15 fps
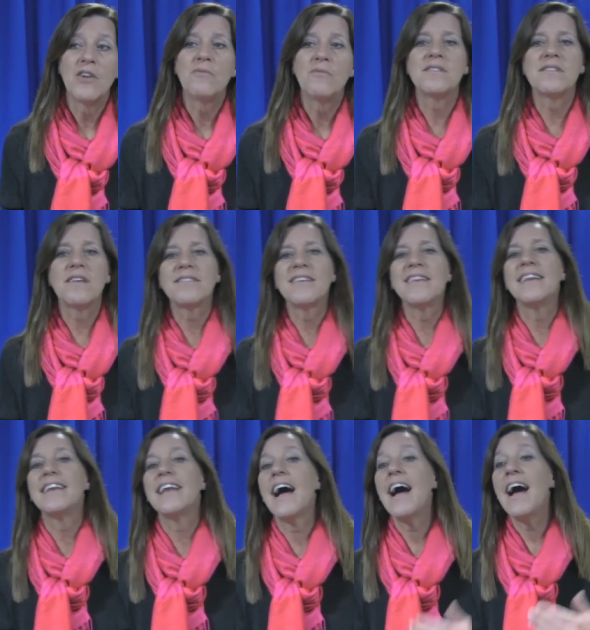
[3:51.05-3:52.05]
resulting
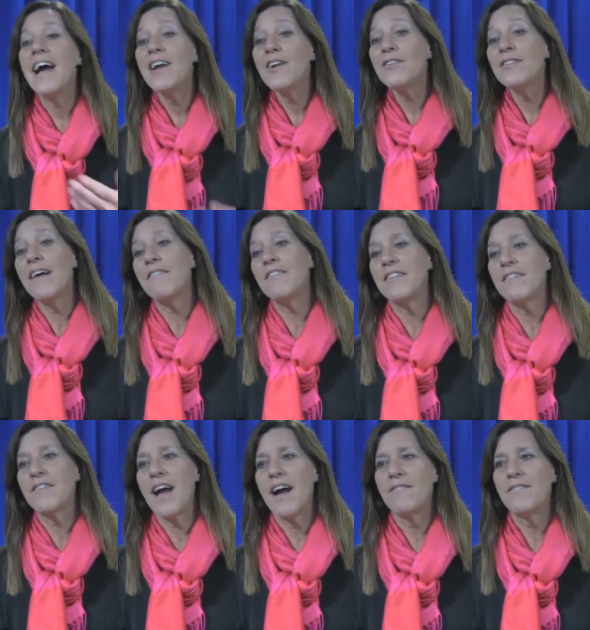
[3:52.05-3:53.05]
in a higher level
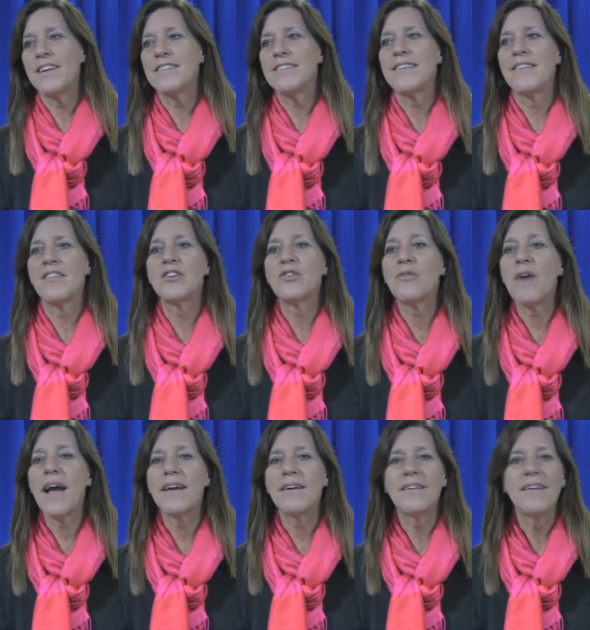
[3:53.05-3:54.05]
of confidence at the
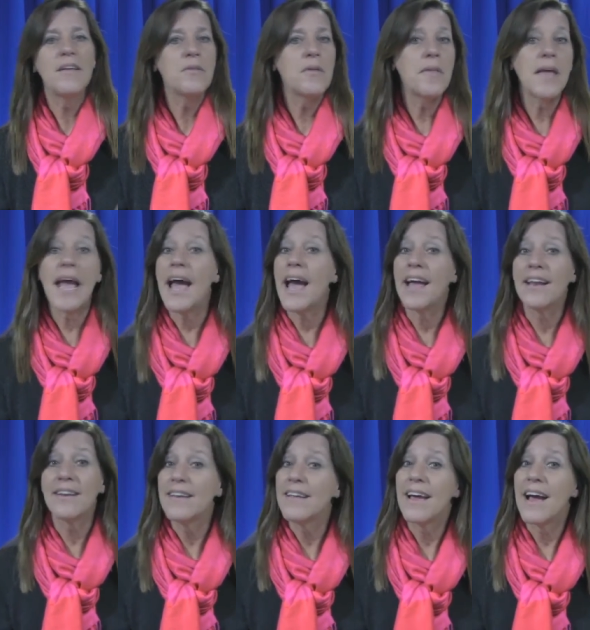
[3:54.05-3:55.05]
trial than they
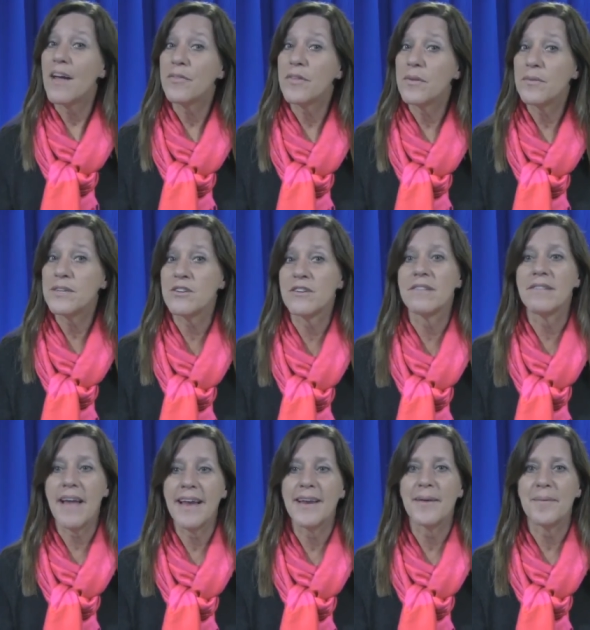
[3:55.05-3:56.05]
had at the original
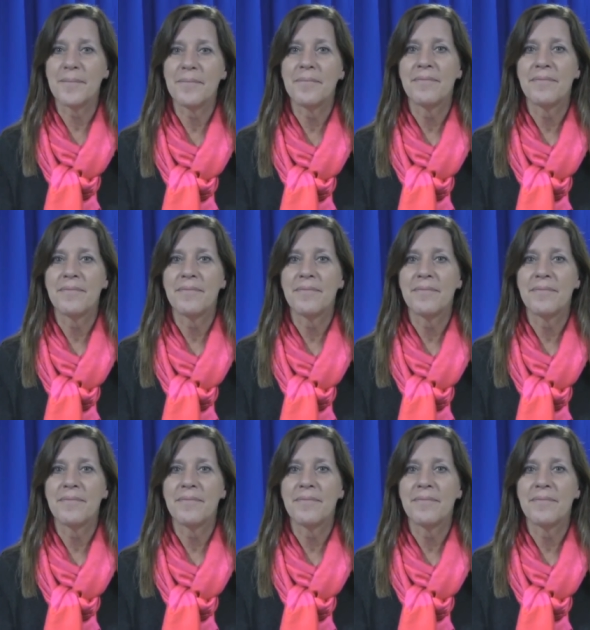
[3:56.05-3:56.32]
lineup.